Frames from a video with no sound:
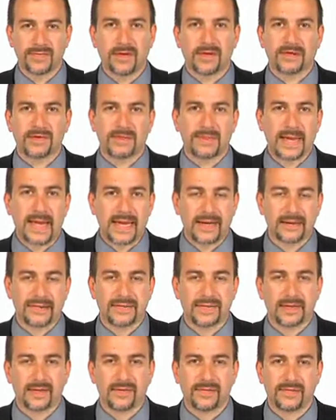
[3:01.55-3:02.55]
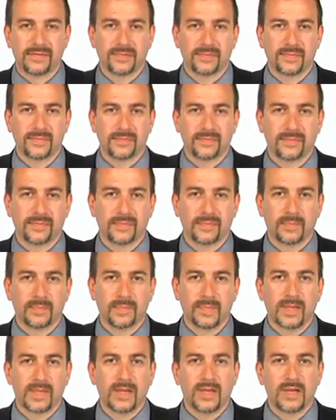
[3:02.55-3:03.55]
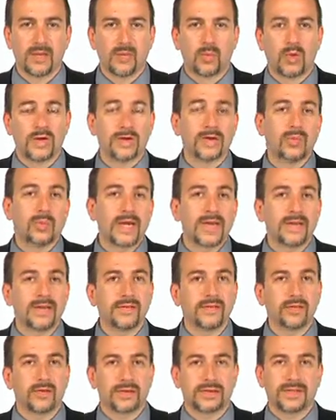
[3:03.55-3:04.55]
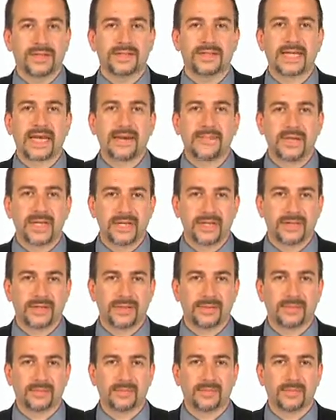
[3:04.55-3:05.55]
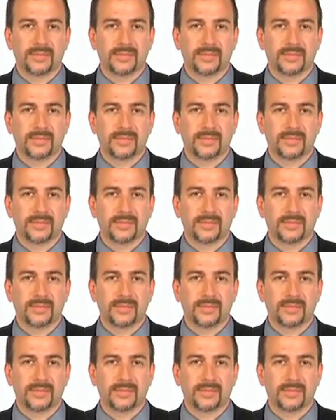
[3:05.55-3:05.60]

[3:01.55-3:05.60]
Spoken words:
far as the patent itself. What you're waiting for is examination.